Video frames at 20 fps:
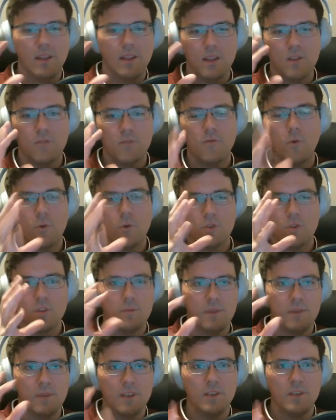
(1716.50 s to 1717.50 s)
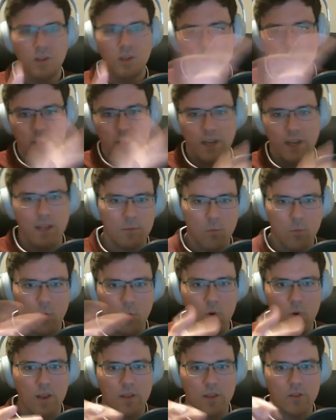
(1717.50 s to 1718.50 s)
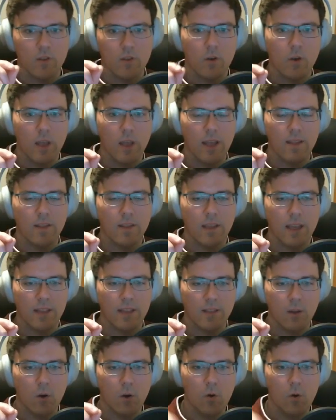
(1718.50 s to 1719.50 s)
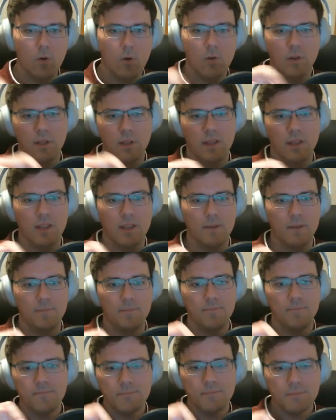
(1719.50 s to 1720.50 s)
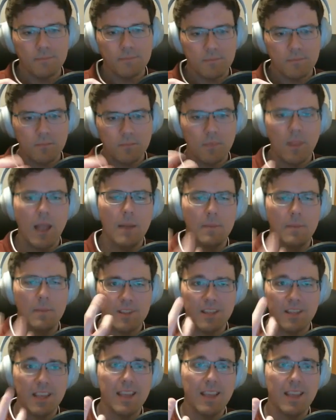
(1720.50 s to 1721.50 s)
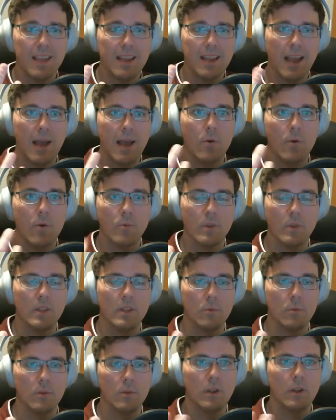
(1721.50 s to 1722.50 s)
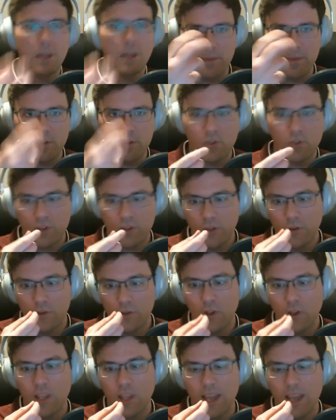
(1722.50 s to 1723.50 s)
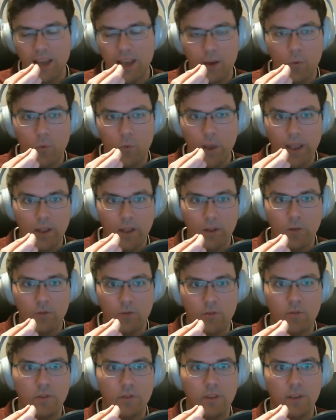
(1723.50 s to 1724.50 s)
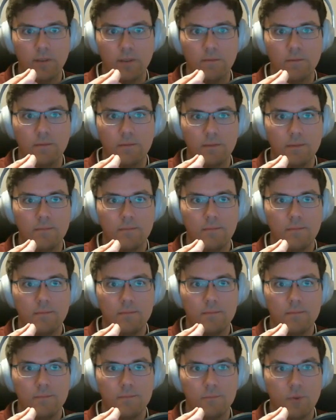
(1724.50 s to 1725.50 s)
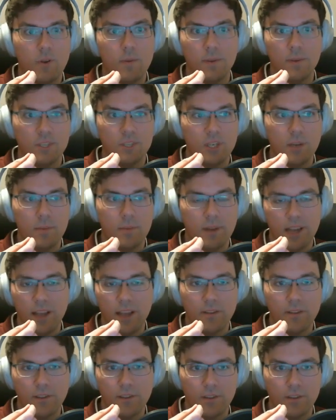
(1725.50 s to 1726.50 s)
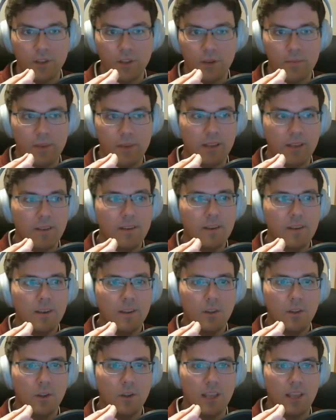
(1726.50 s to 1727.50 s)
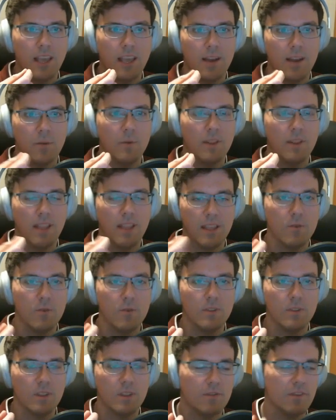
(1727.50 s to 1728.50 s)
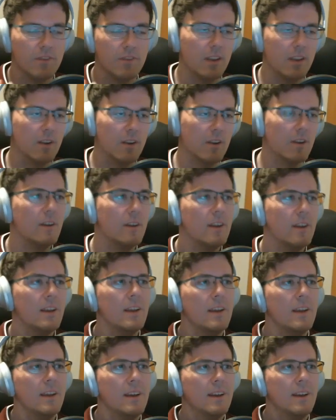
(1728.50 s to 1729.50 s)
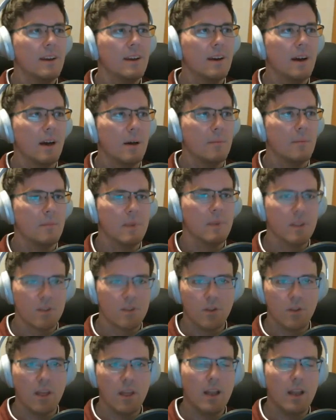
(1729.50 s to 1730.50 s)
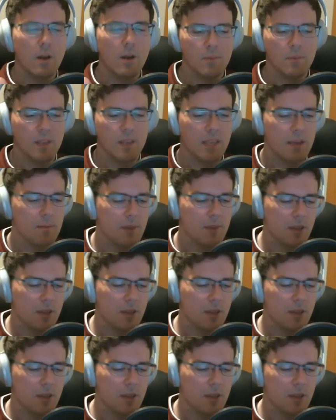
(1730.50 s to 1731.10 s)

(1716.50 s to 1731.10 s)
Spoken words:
it forces me to look at it more as at the whole, and then I'm seeing it how it really will look. I mean, you're still looking at it way closer than pretty much anybody else is going to be looking at it when they use this figure. And so that helped me get my